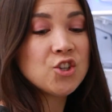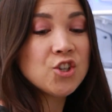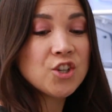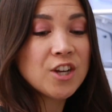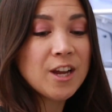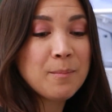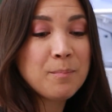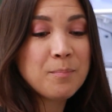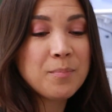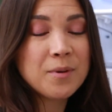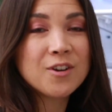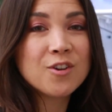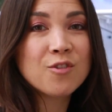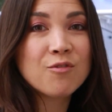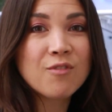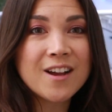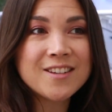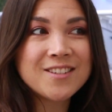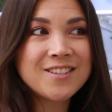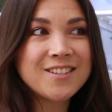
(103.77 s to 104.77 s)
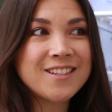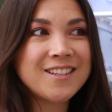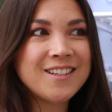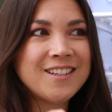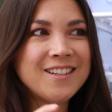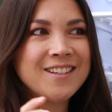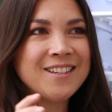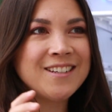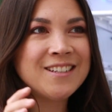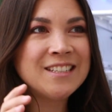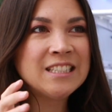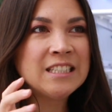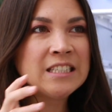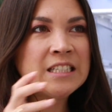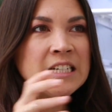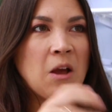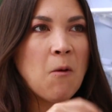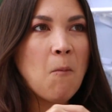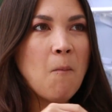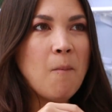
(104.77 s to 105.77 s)
Chip crusted
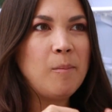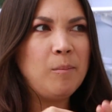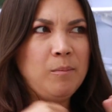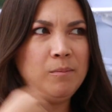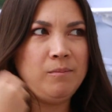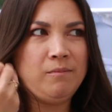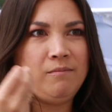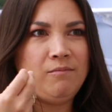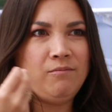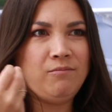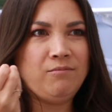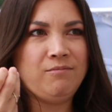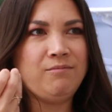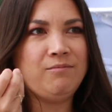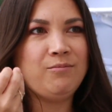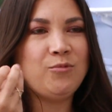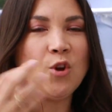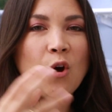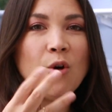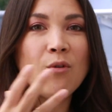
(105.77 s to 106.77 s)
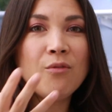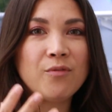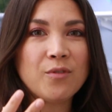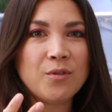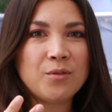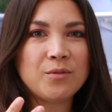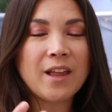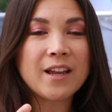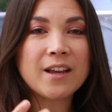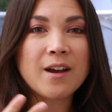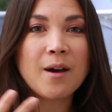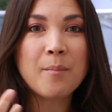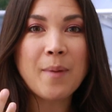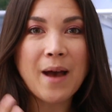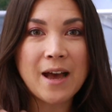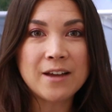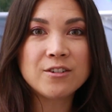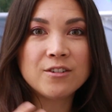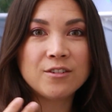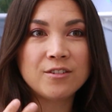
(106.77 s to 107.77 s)
tofu, like a
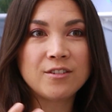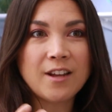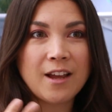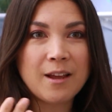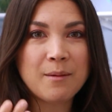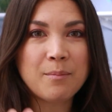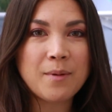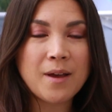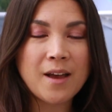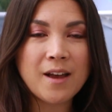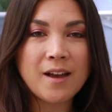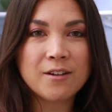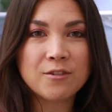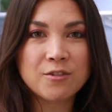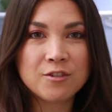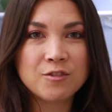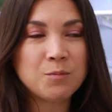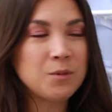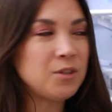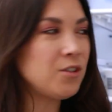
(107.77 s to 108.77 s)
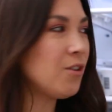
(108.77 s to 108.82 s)
battered type crispy